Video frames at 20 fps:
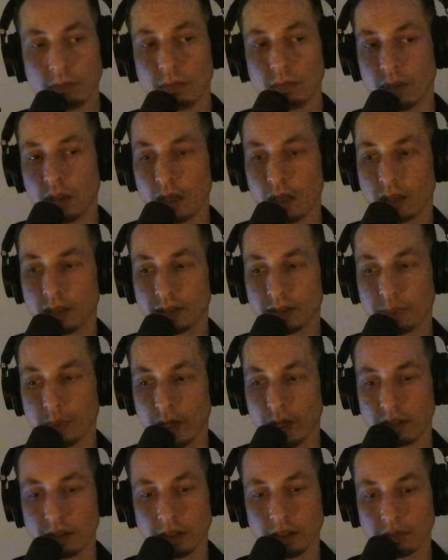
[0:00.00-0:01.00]
yeah
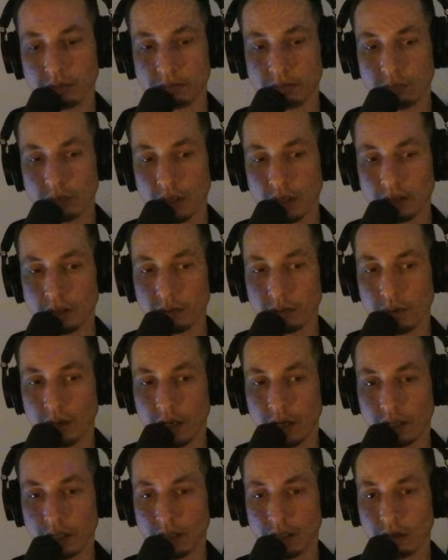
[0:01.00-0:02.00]
expanding beyond the
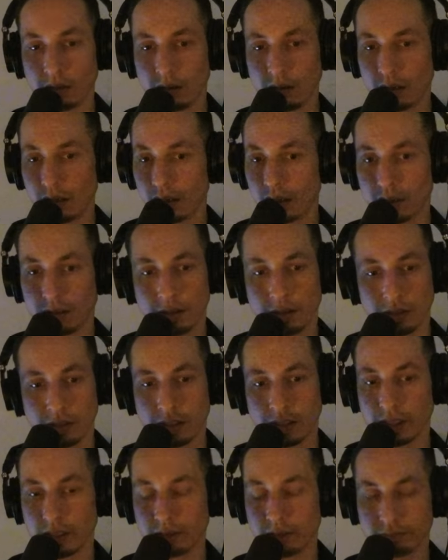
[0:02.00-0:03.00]
body or
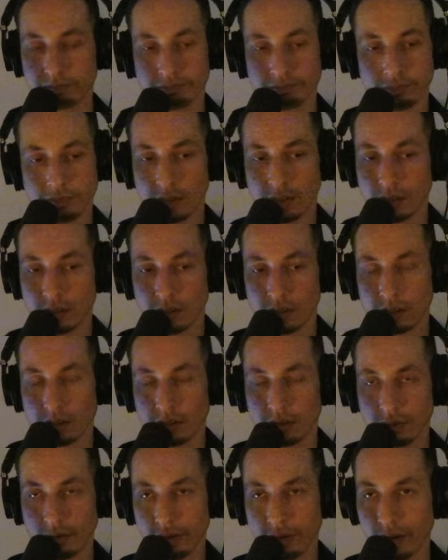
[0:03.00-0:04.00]
yeah
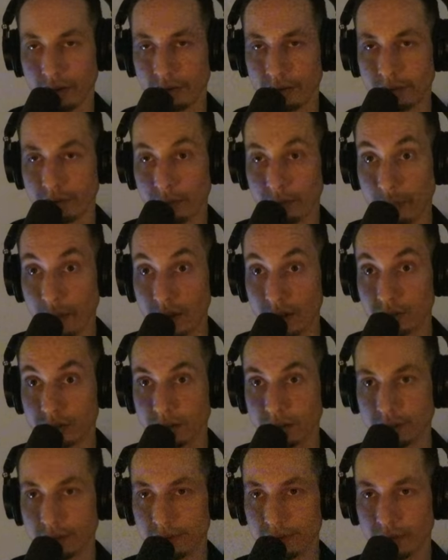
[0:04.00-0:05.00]
going to other
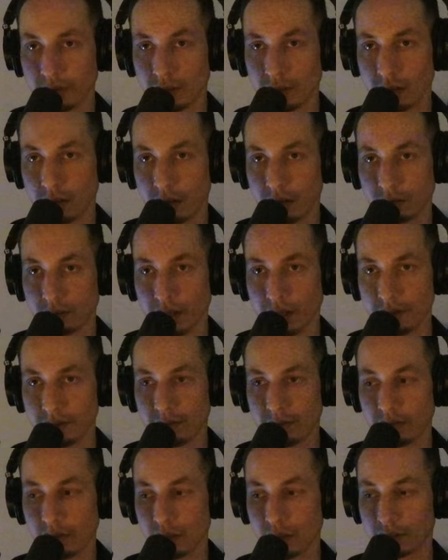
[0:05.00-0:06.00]
dimensions or all kinds
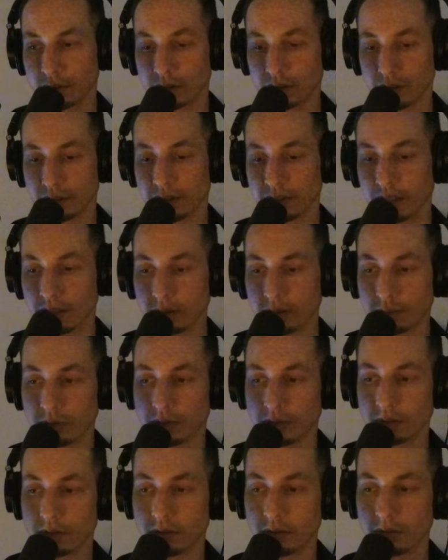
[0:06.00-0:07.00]
of things are
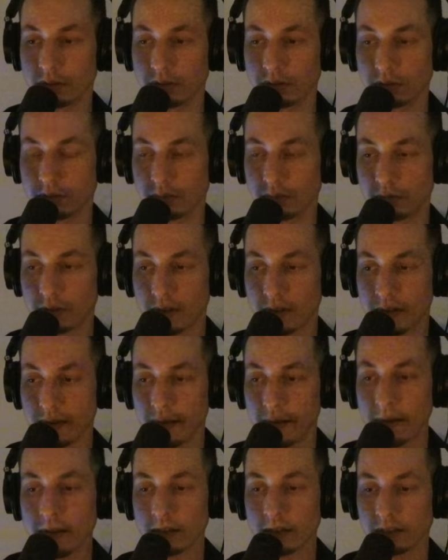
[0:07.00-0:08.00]
accessible through
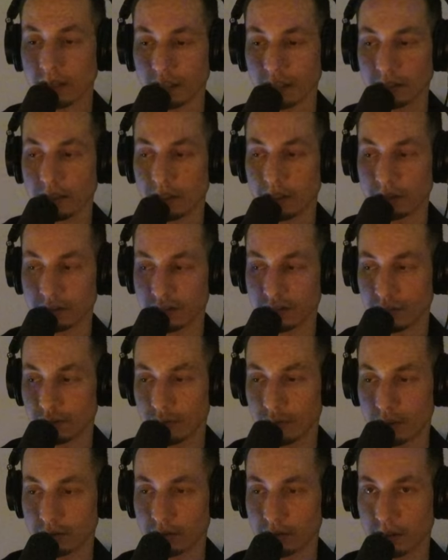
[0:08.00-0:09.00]
psychedelics
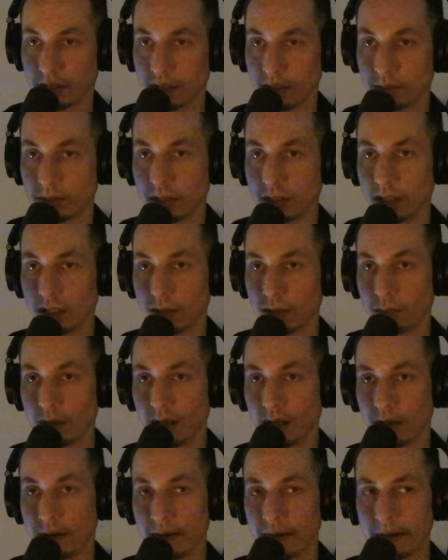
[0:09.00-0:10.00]
especially DMT
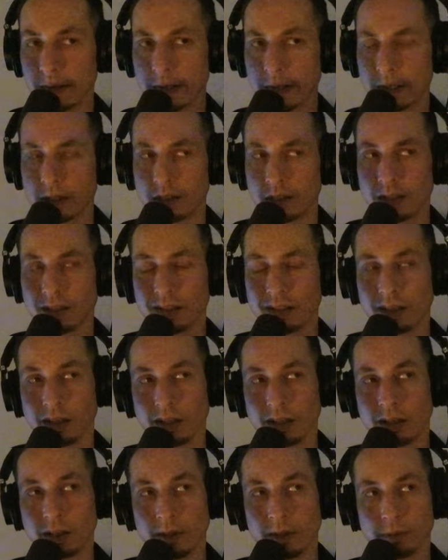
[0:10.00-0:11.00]
but
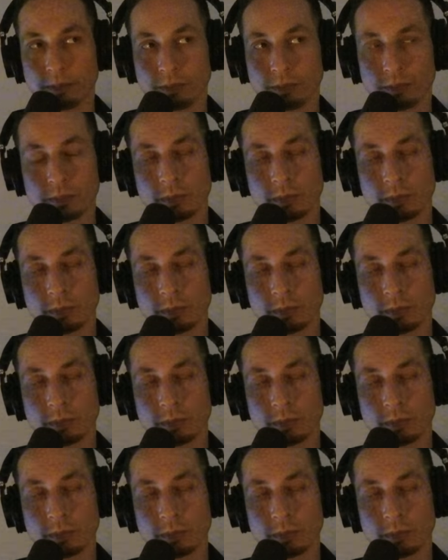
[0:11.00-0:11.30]
um